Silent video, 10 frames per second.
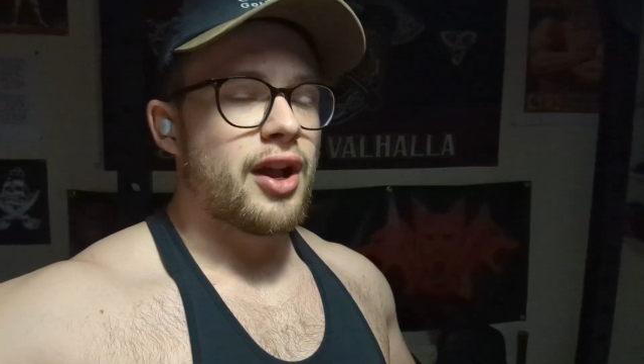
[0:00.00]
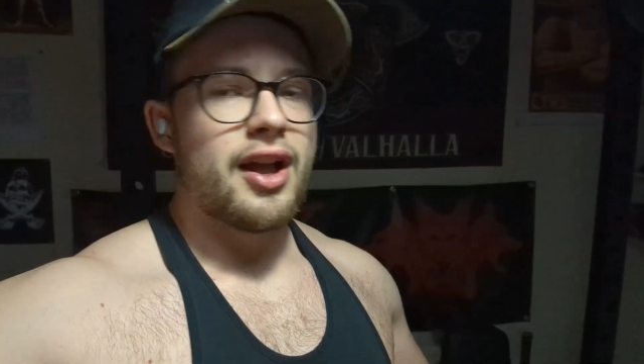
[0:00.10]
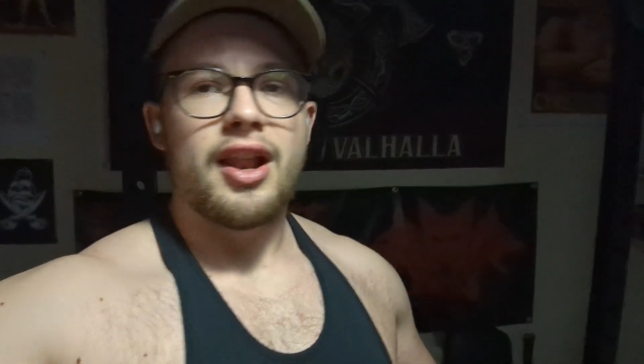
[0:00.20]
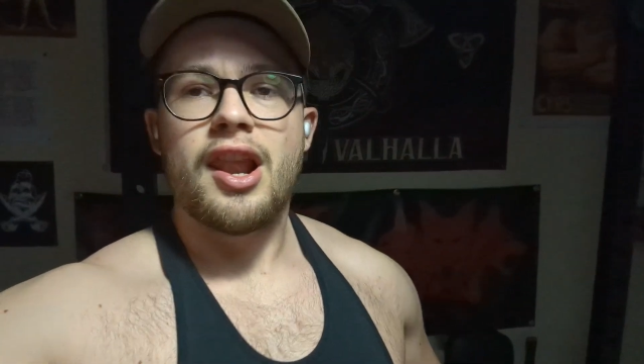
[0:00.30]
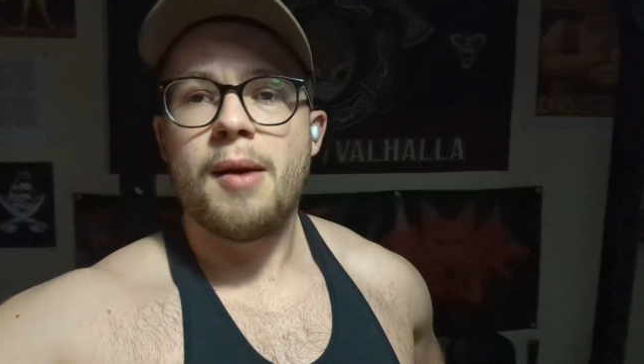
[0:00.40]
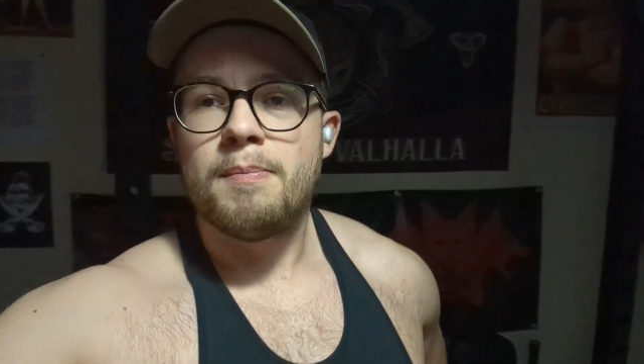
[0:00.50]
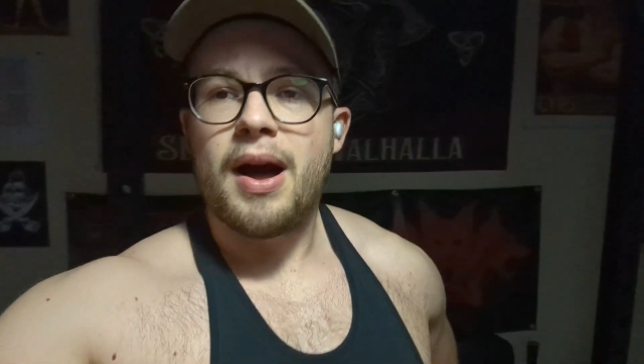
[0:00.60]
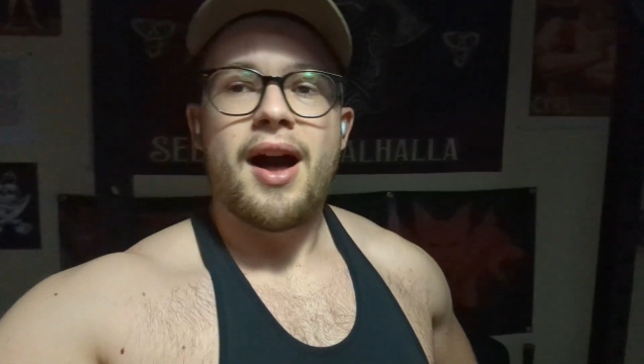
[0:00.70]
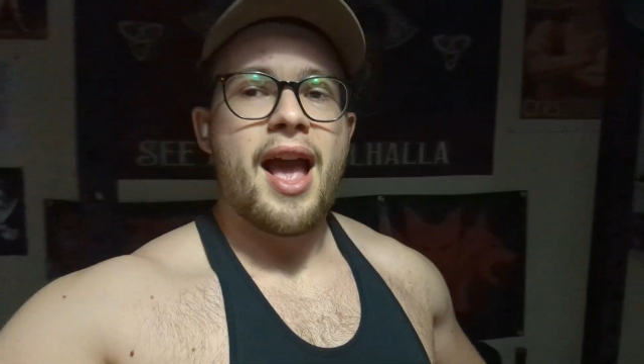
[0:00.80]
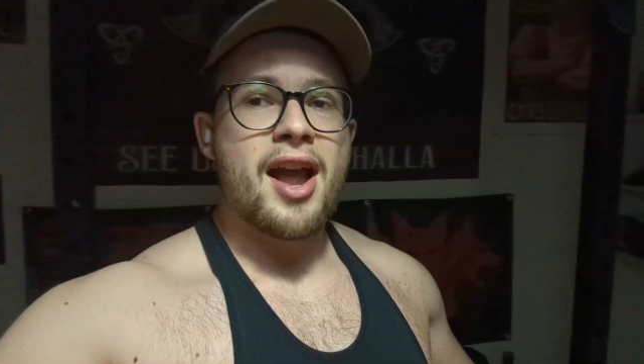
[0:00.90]

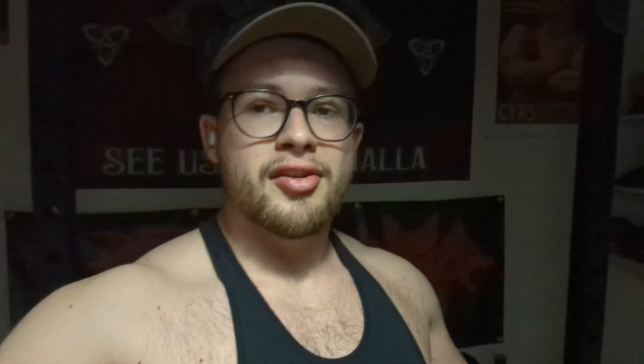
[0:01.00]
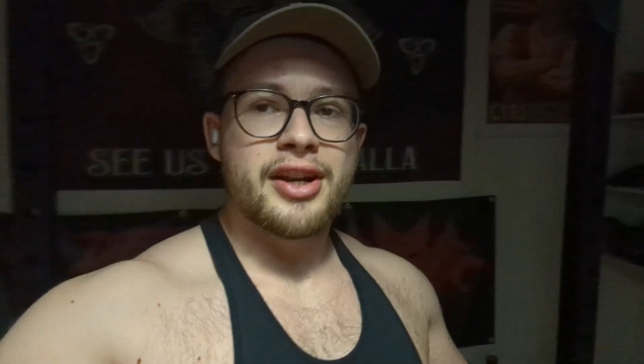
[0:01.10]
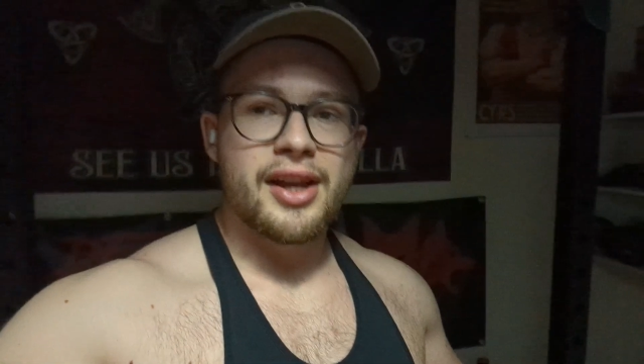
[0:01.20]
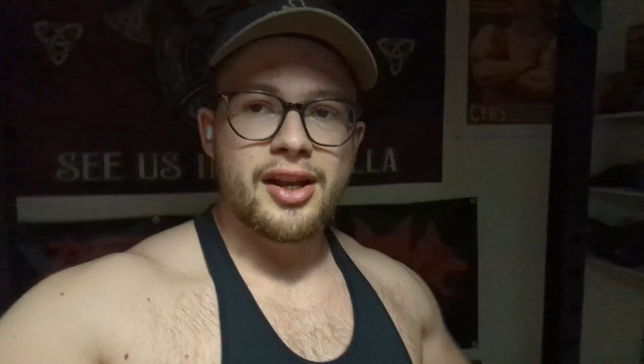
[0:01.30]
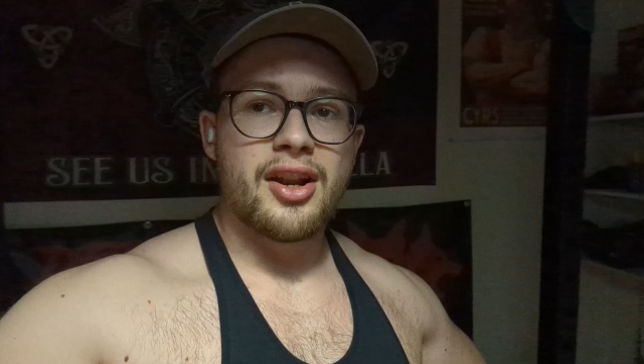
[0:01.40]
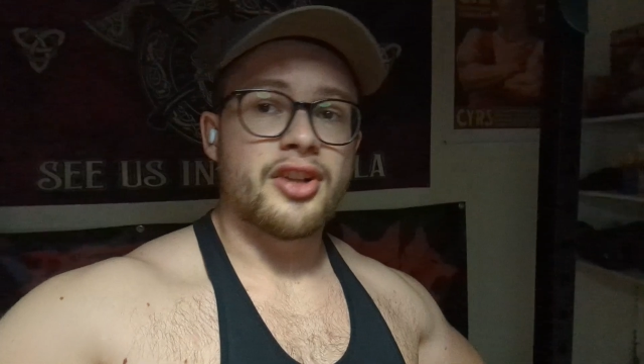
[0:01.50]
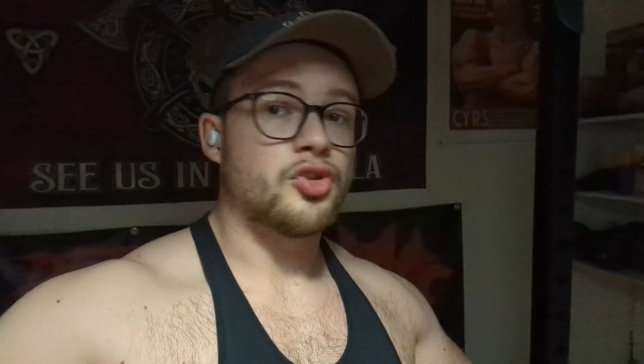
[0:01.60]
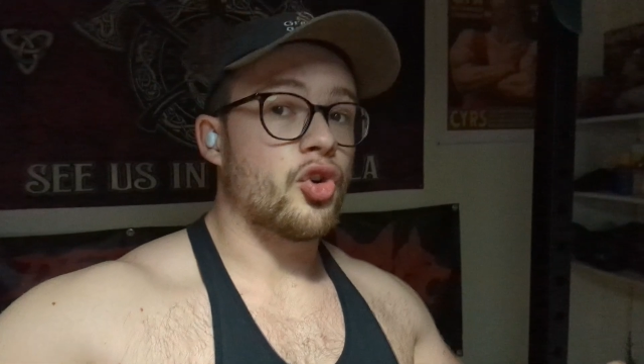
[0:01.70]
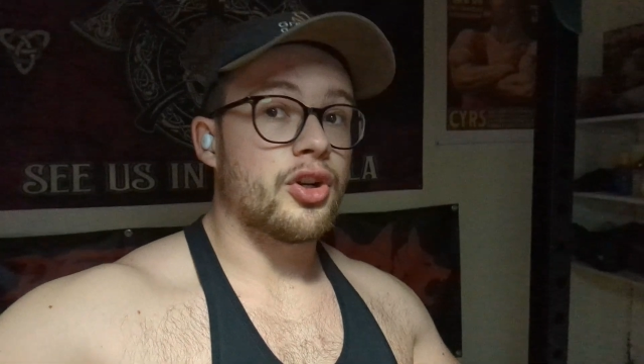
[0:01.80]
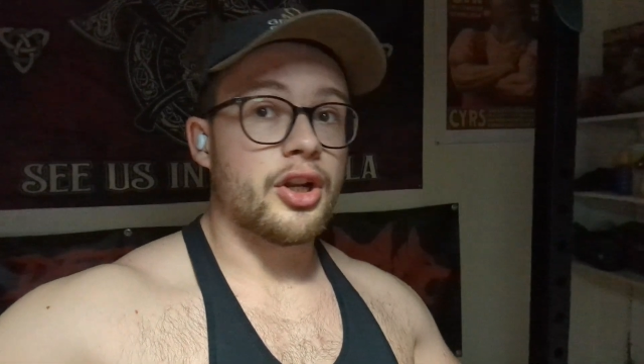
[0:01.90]
lumbar area, nice
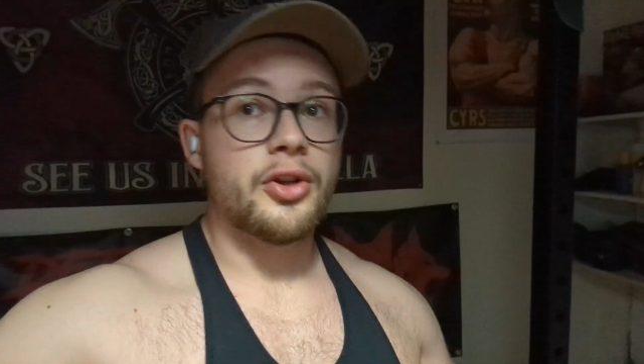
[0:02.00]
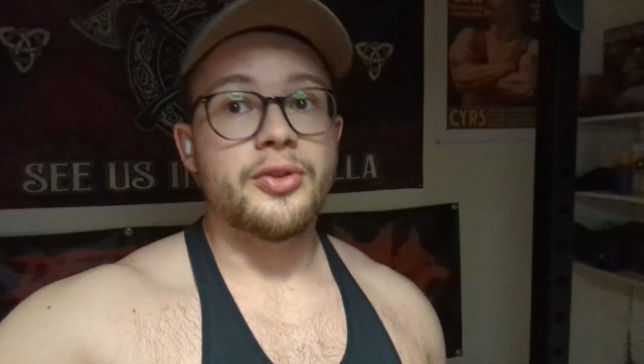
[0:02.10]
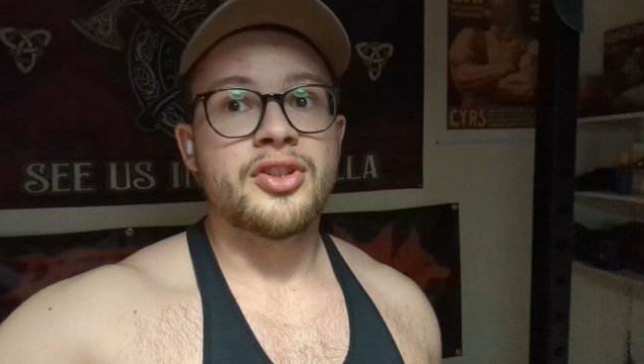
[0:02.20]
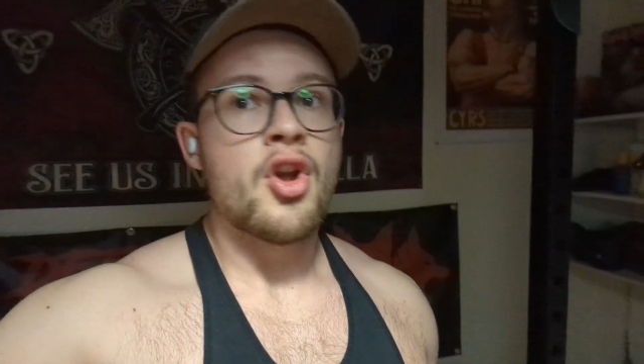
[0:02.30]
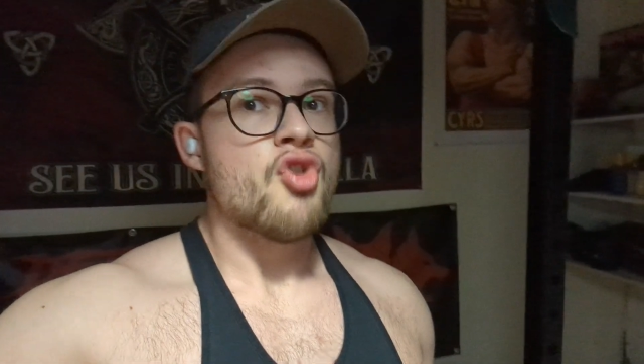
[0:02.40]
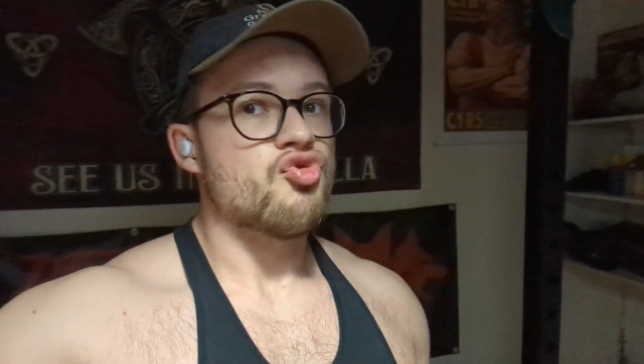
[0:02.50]
strong glutes,